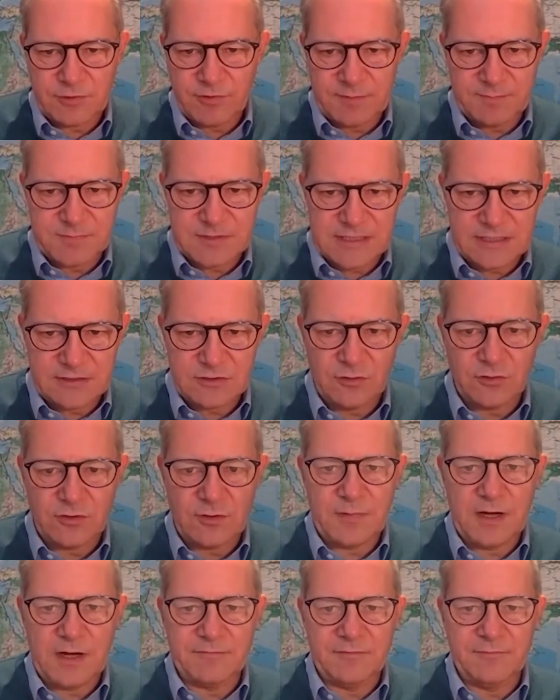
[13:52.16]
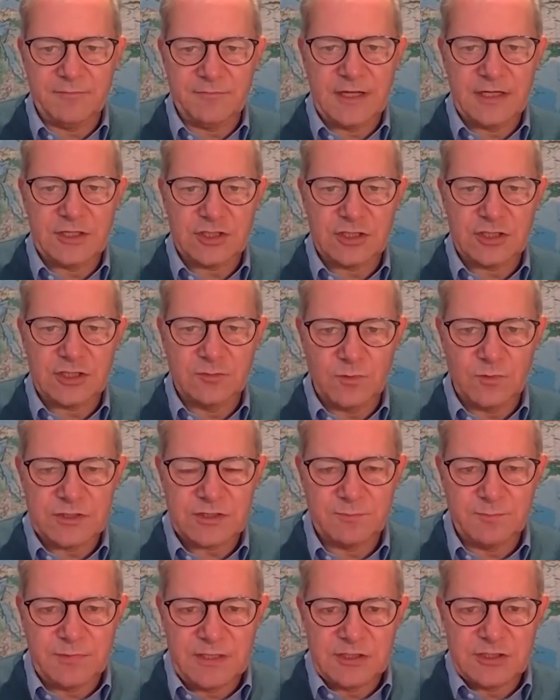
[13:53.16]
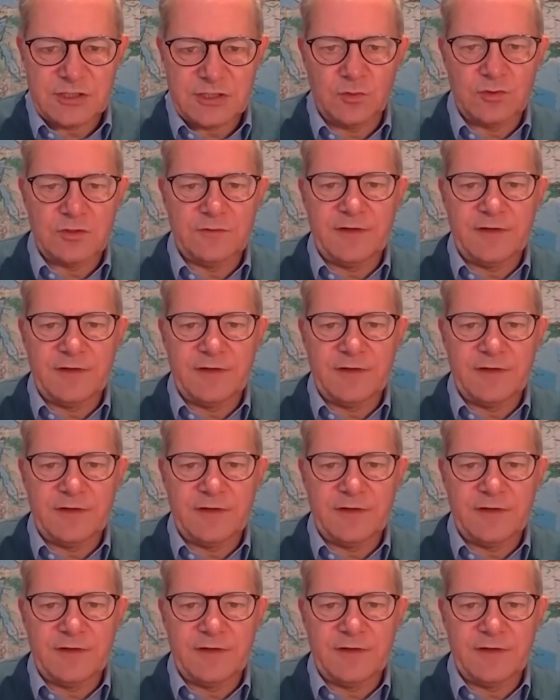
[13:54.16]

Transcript: 3% or above inflation would be the sort